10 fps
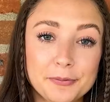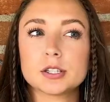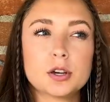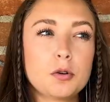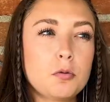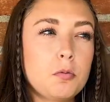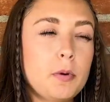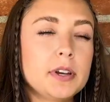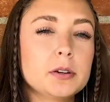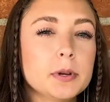So
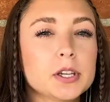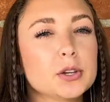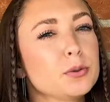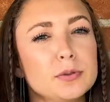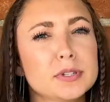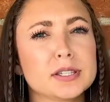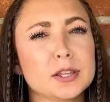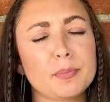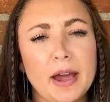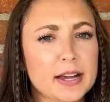when do we use
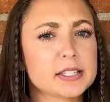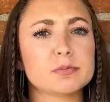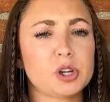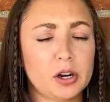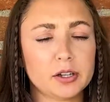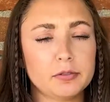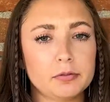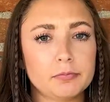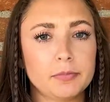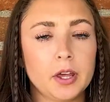the past subjunctive?